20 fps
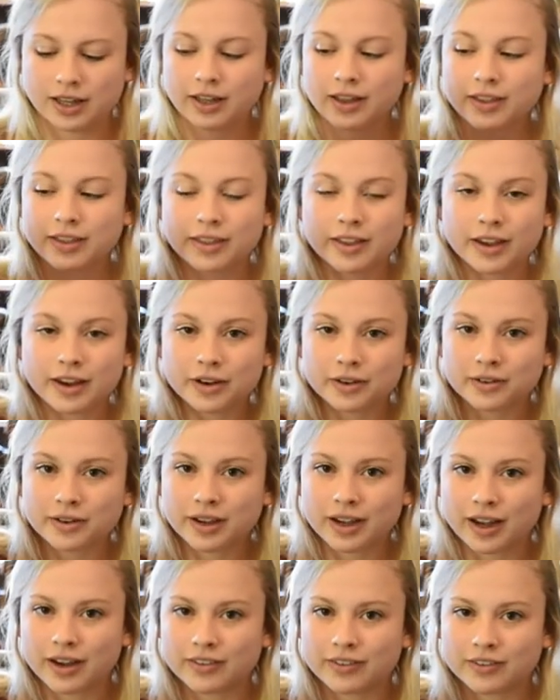And there we
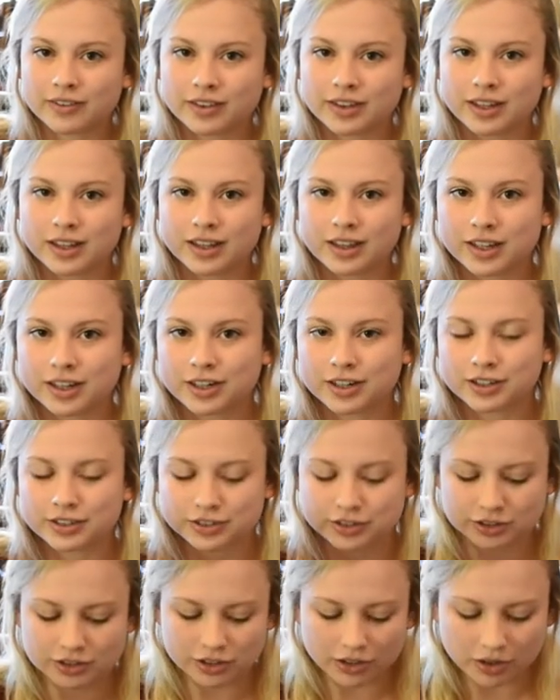have the little
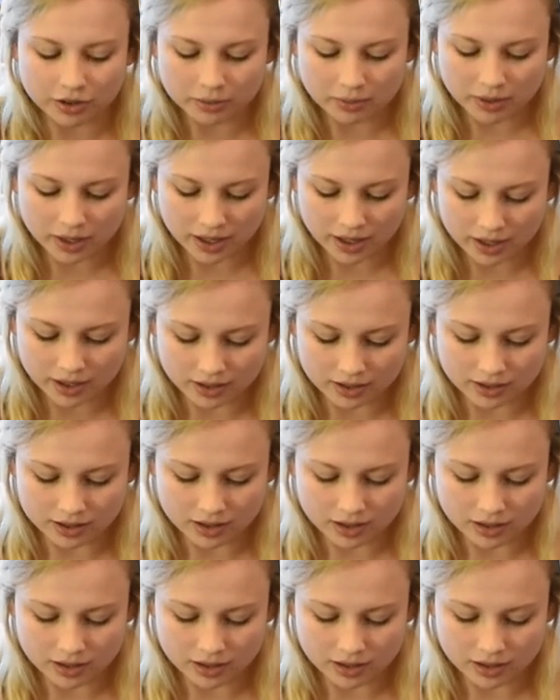snowman.